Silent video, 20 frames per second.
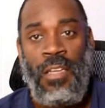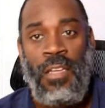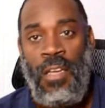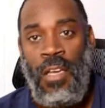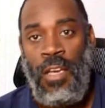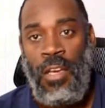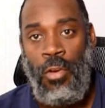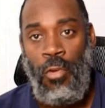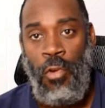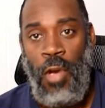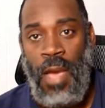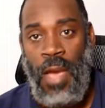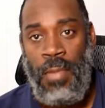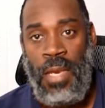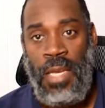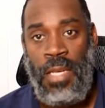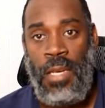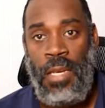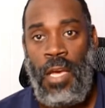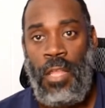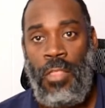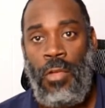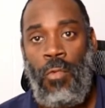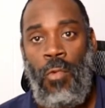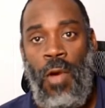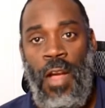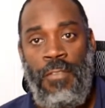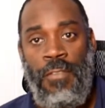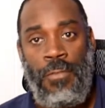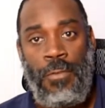grab another
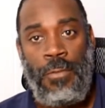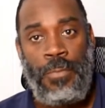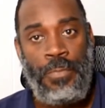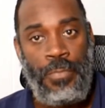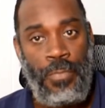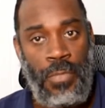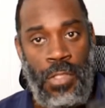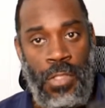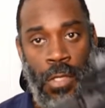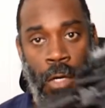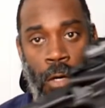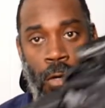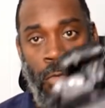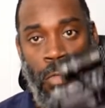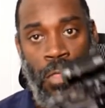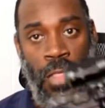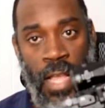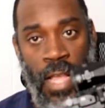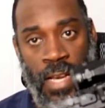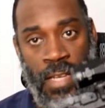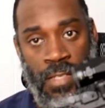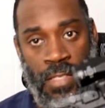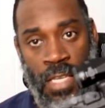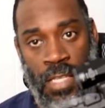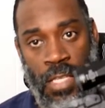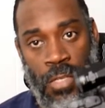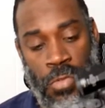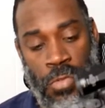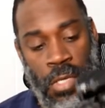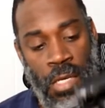rifle. So like I said,
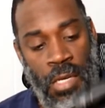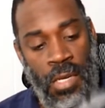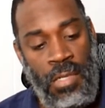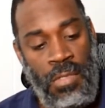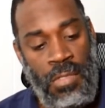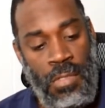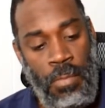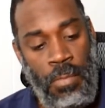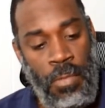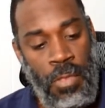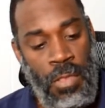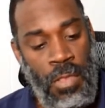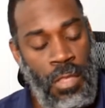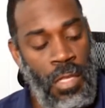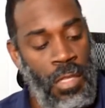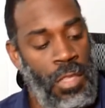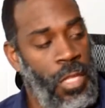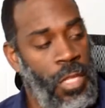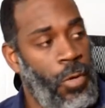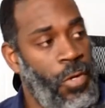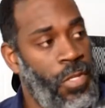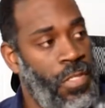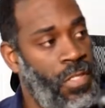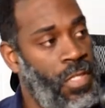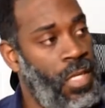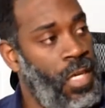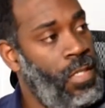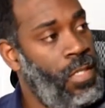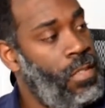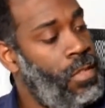this one here is the
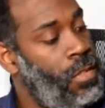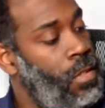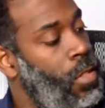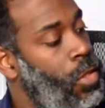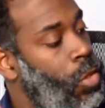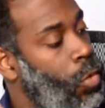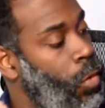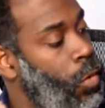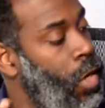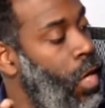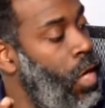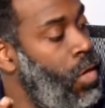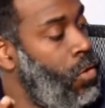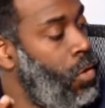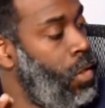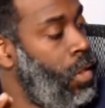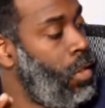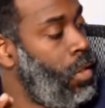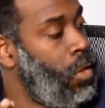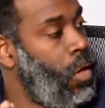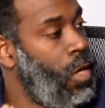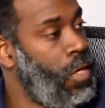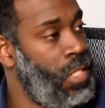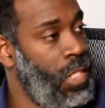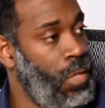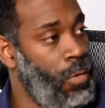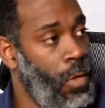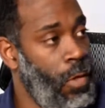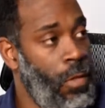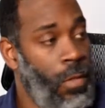36 to 300 yard
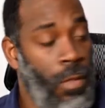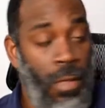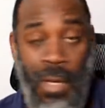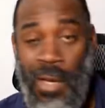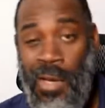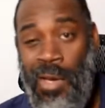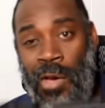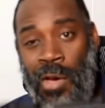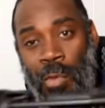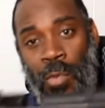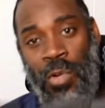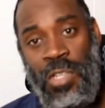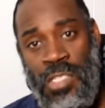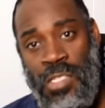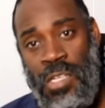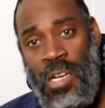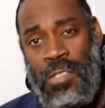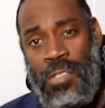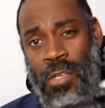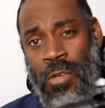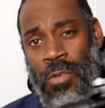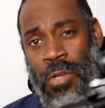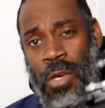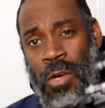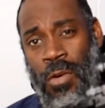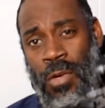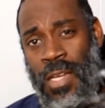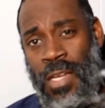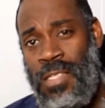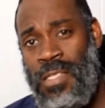zero, which is also
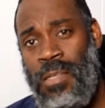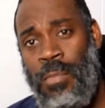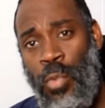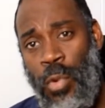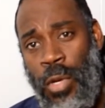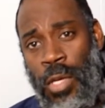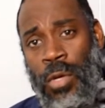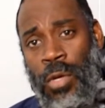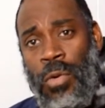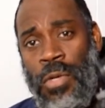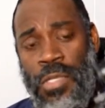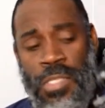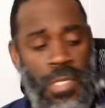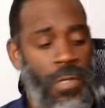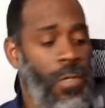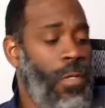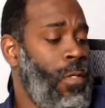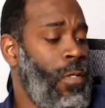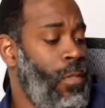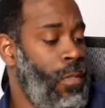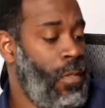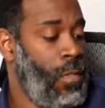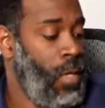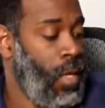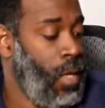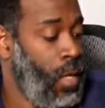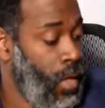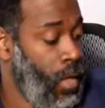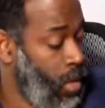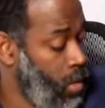known as the Marine Corps zero.
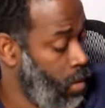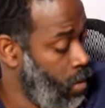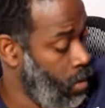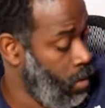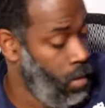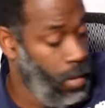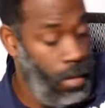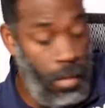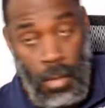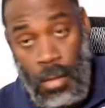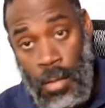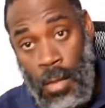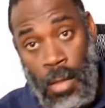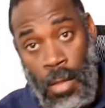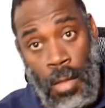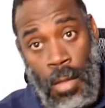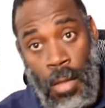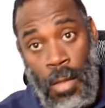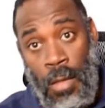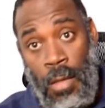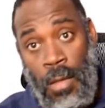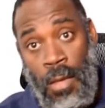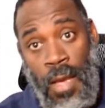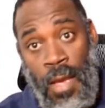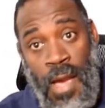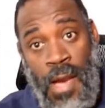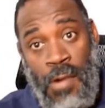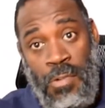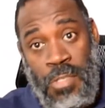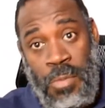And
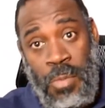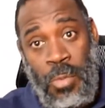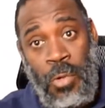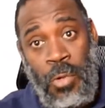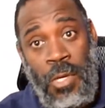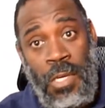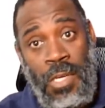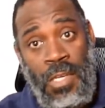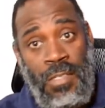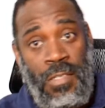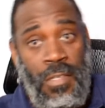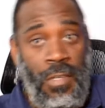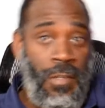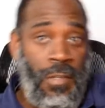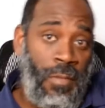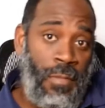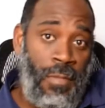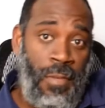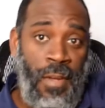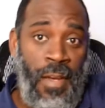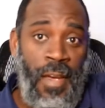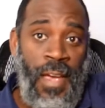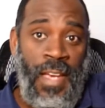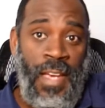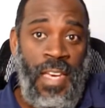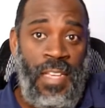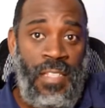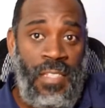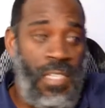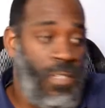I was a Marine, so I
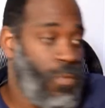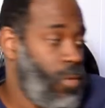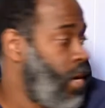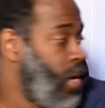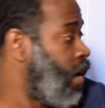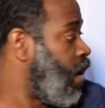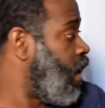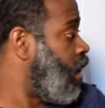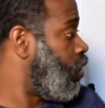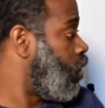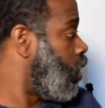guess that's why I have it.